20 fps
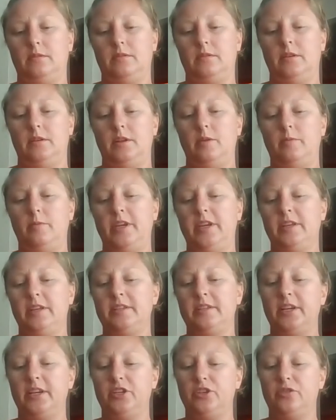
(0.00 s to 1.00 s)
Now, because
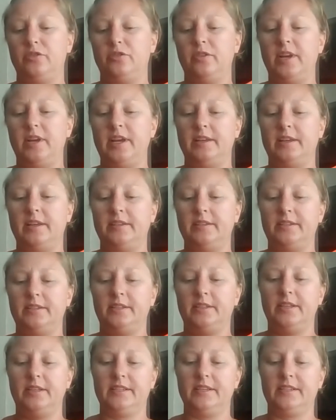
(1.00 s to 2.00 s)
I traced
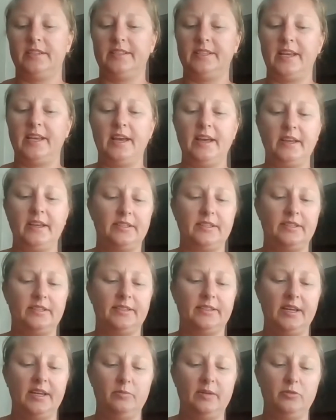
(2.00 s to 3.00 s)
the exact
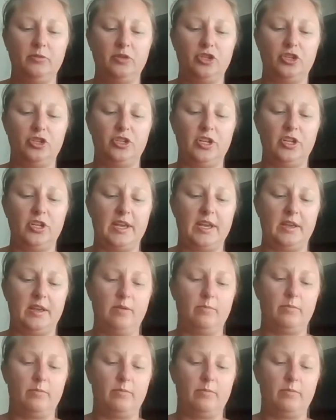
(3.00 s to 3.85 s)
same shape,